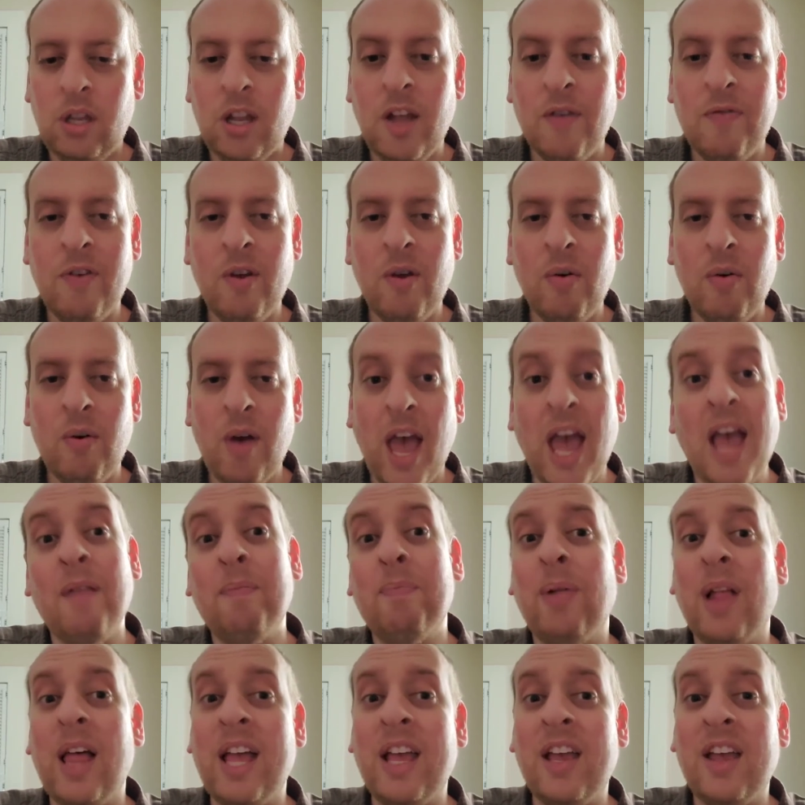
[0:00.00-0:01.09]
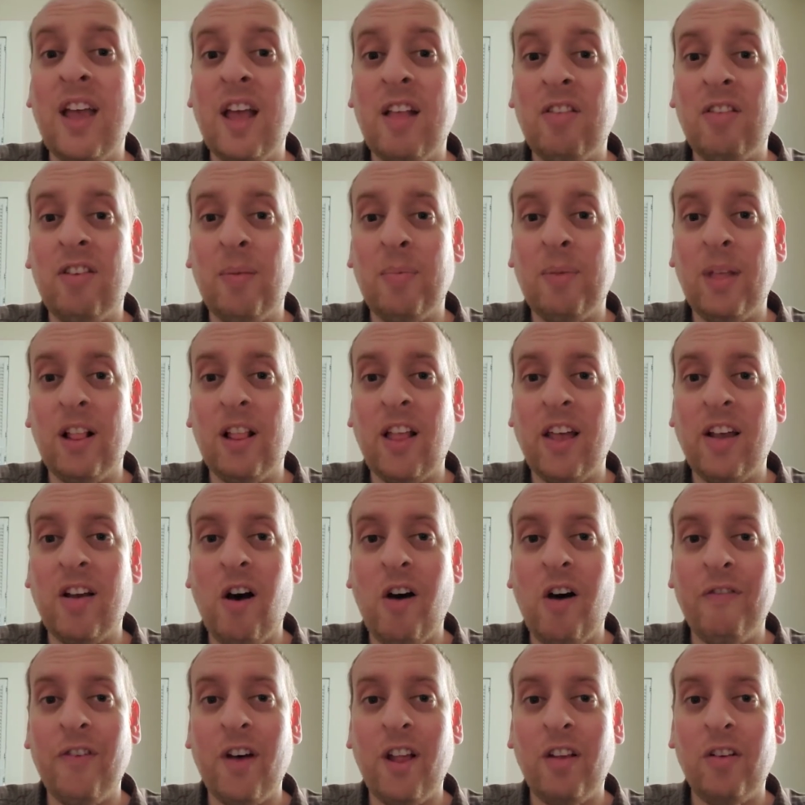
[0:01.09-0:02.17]
If you hate playing against something like
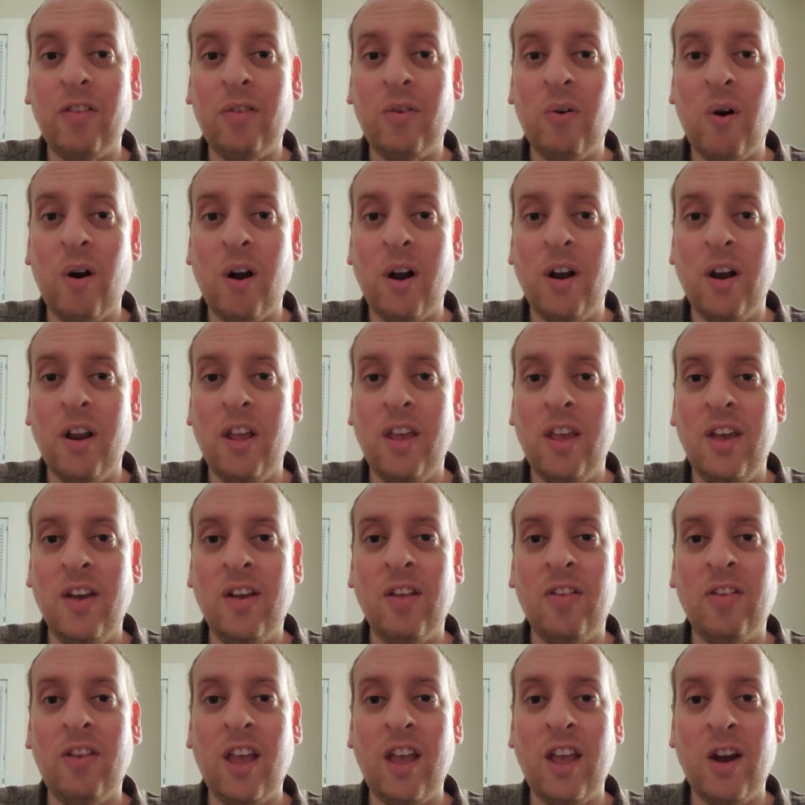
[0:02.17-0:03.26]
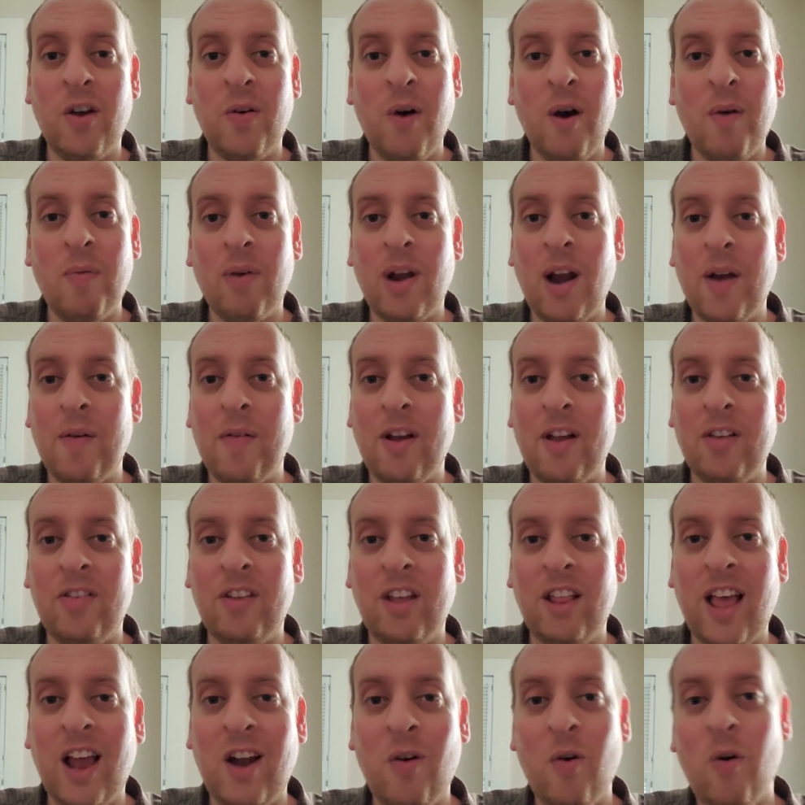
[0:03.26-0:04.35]
Allfather's Horn, you can say, you know what, whenever I see
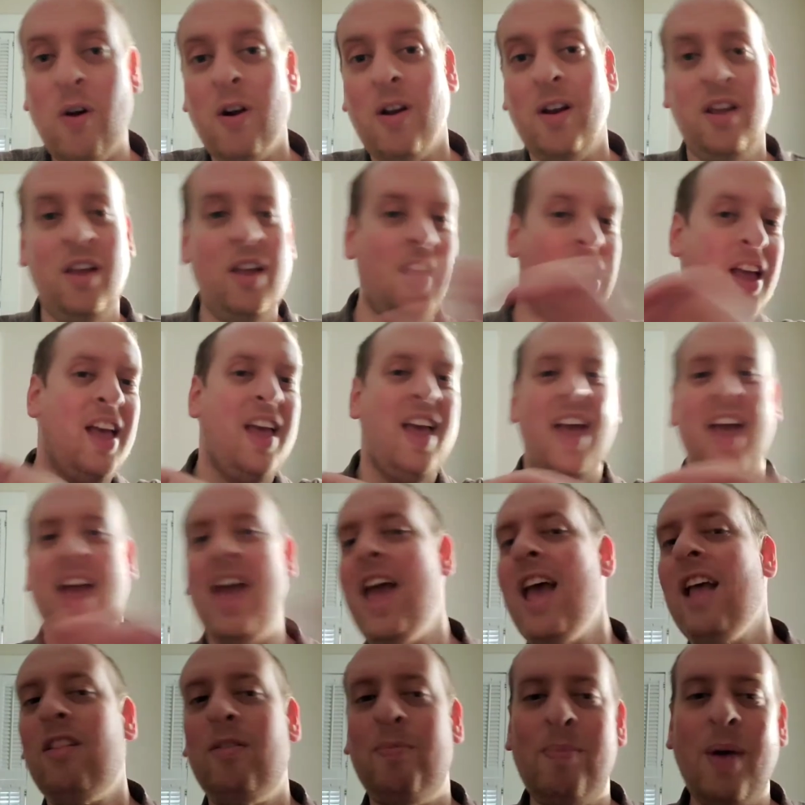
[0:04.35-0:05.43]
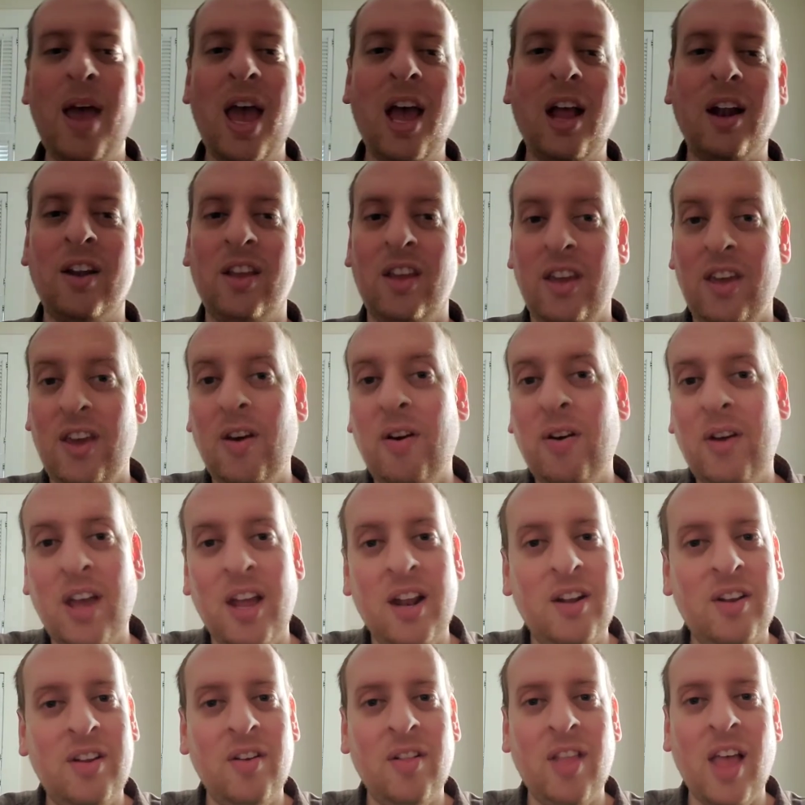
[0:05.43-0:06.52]
that horn, it's banned. You
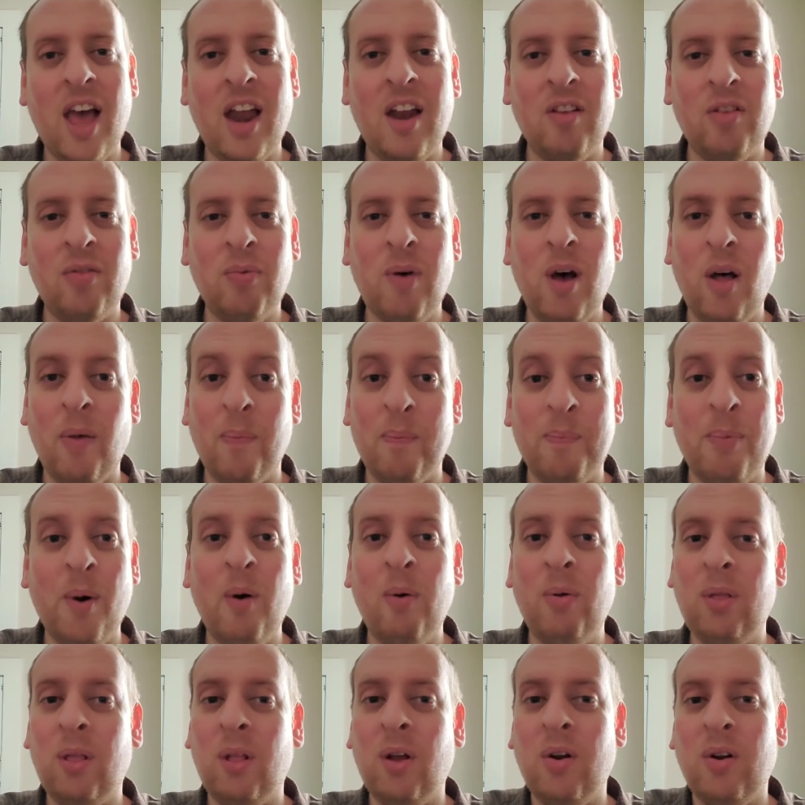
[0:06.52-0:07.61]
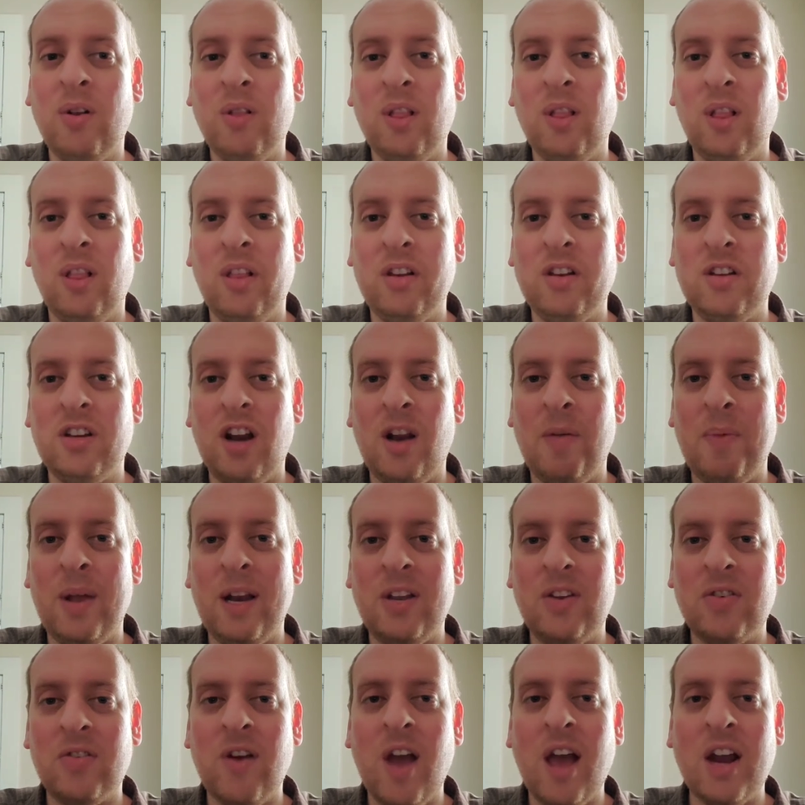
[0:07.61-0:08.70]
can do that as well. Both are legitimate
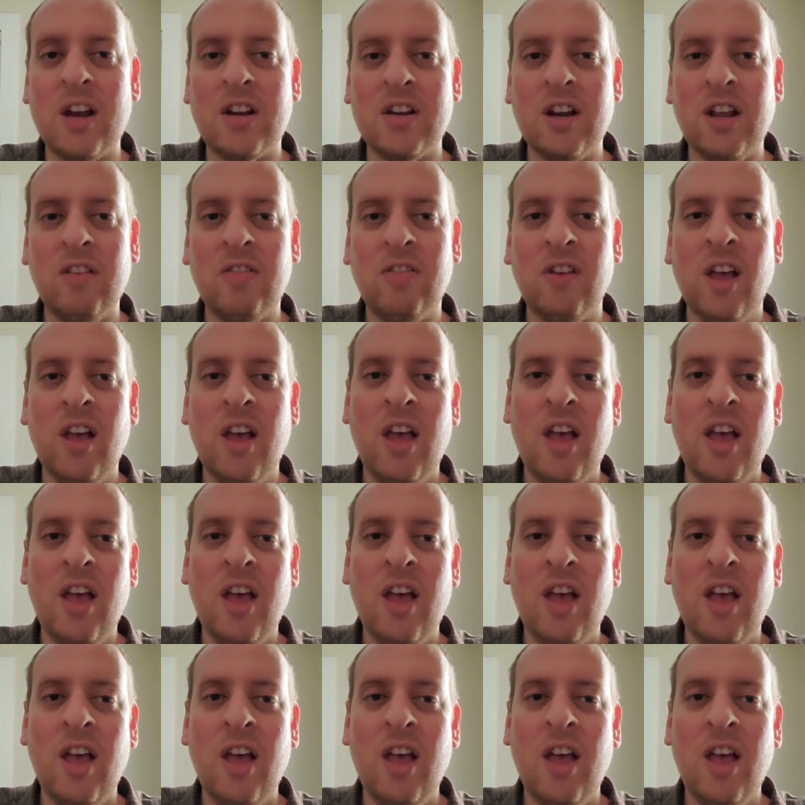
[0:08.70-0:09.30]
strategies.